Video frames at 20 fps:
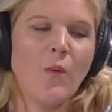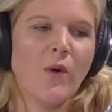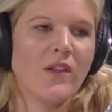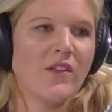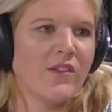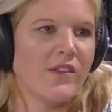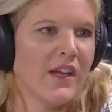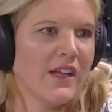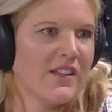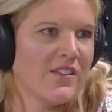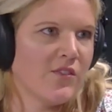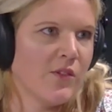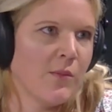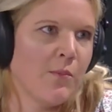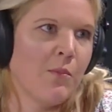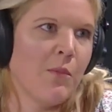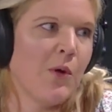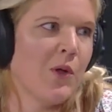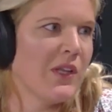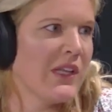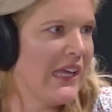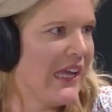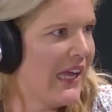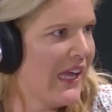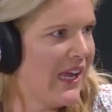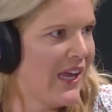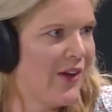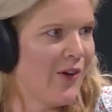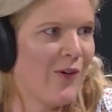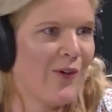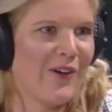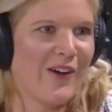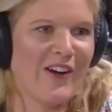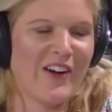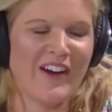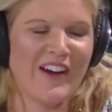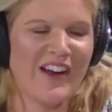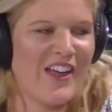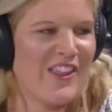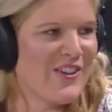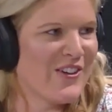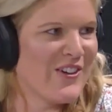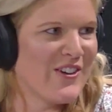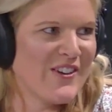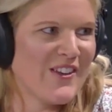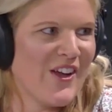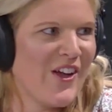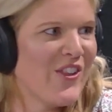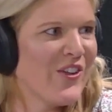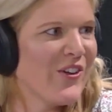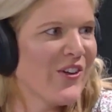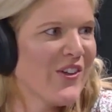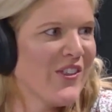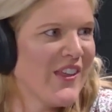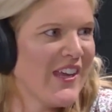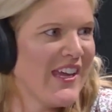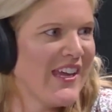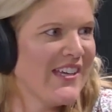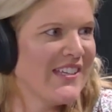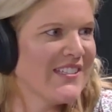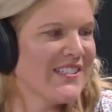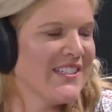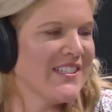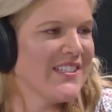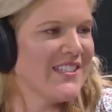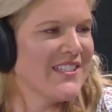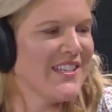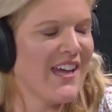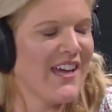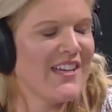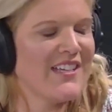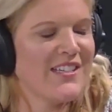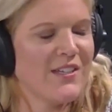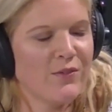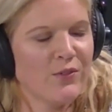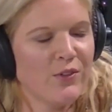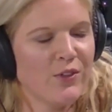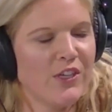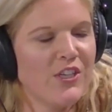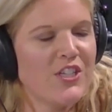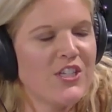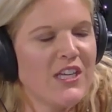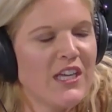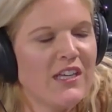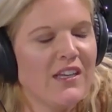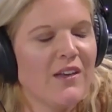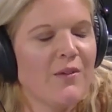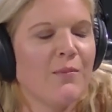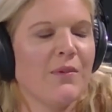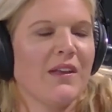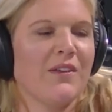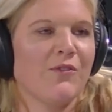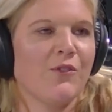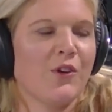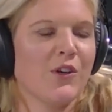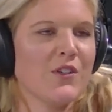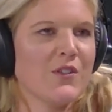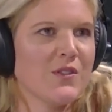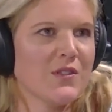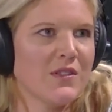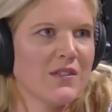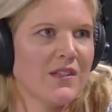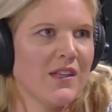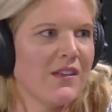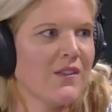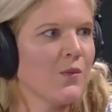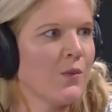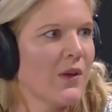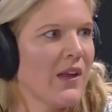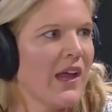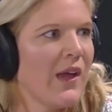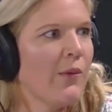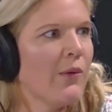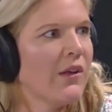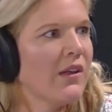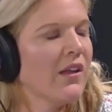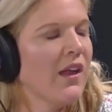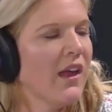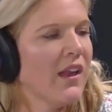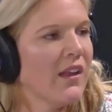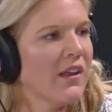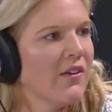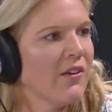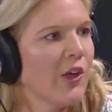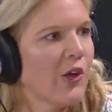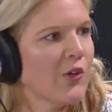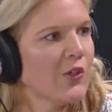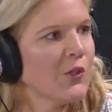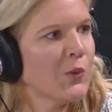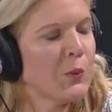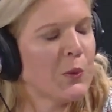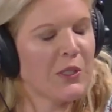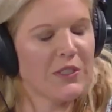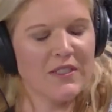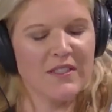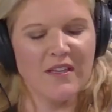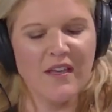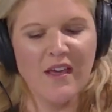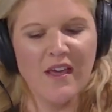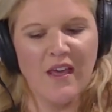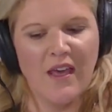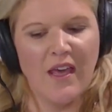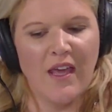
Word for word: whether that's from bullying or other other things it's not differentiated but of course that's what i would kind of go towards